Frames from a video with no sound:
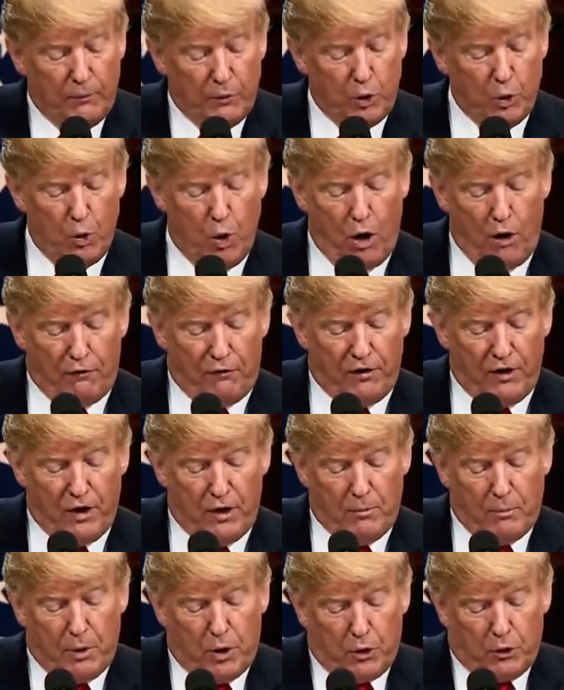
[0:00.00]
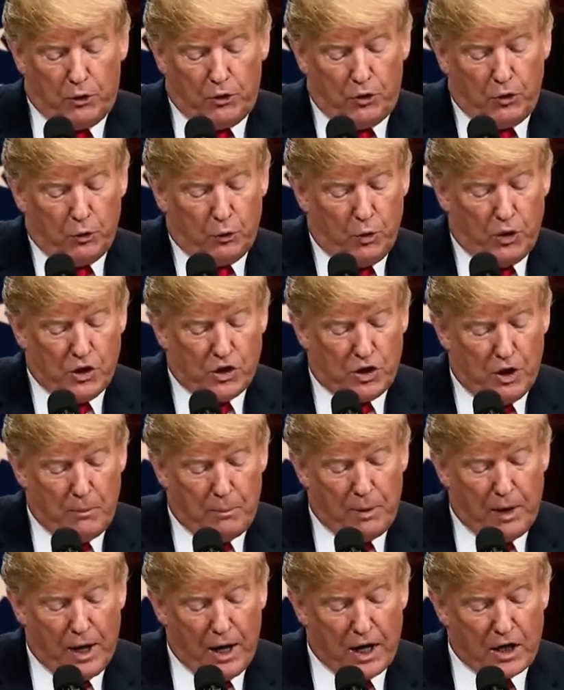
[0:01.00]
Too often, in both
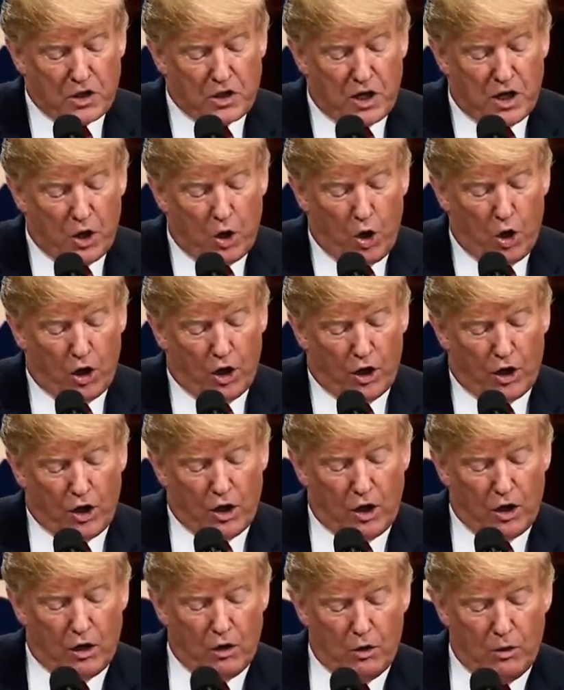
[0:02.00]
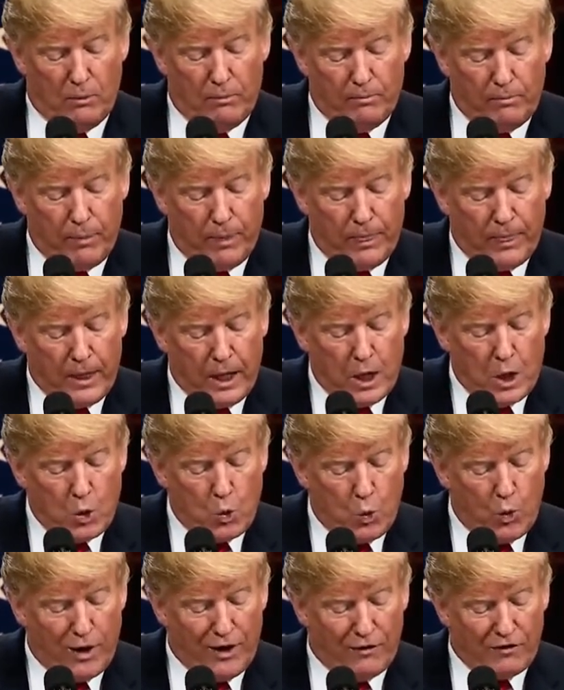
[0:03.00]
recent past and long ago,
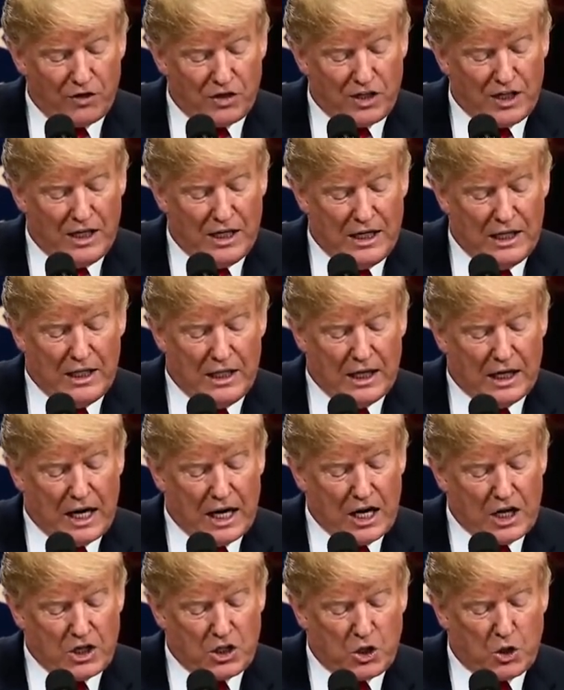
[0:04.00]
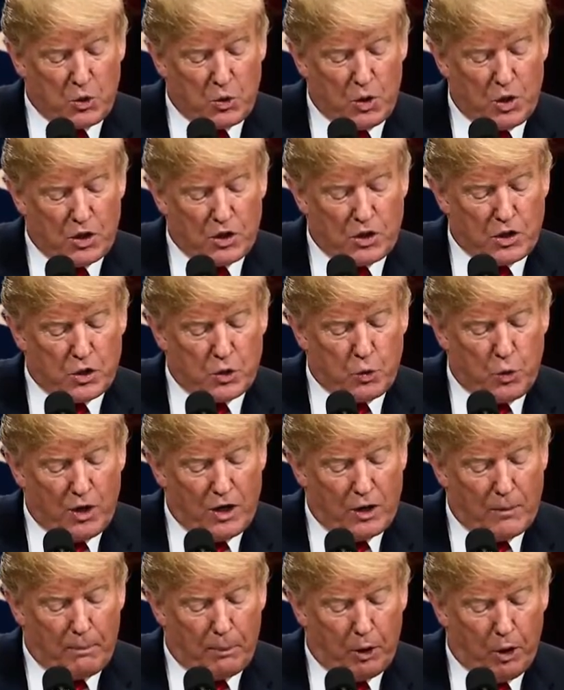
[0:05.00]
we have seen the consequences
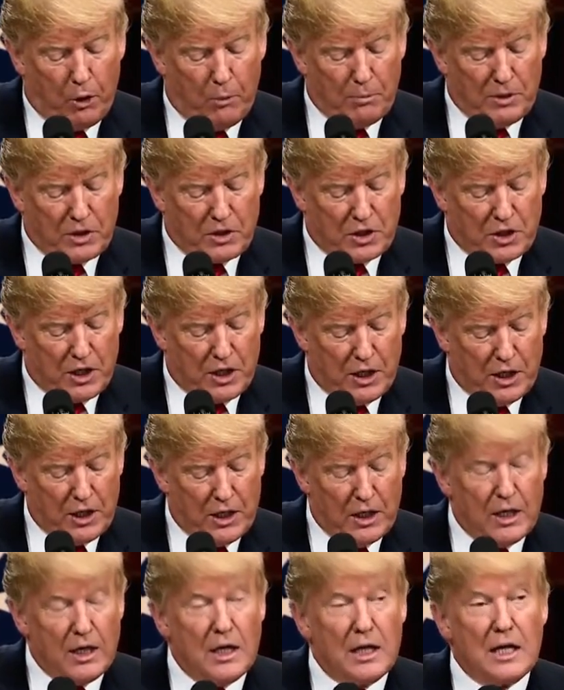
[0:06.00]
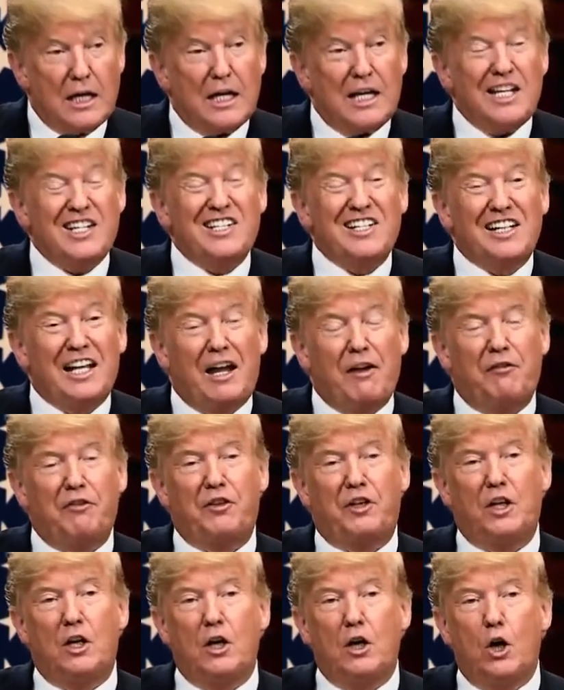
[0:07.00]
when diplomacy is
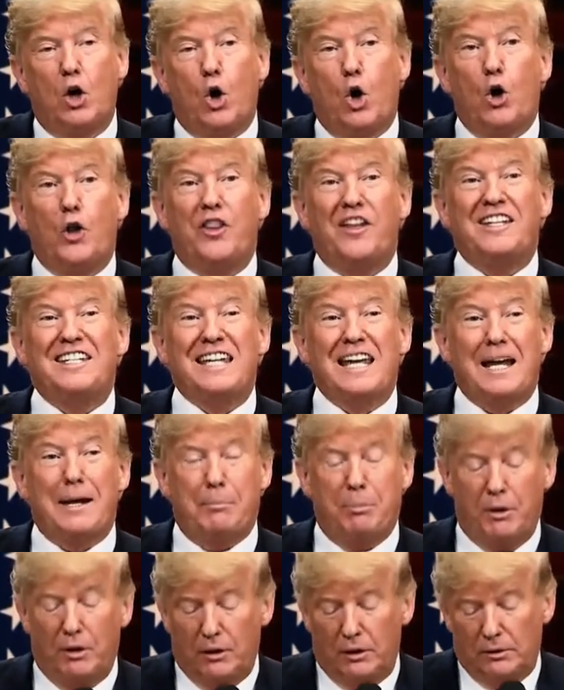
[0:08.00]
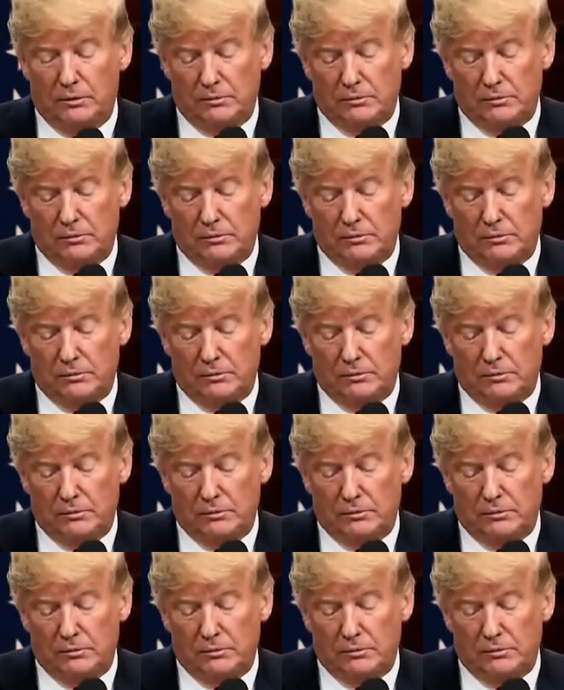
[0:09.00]
left on the table.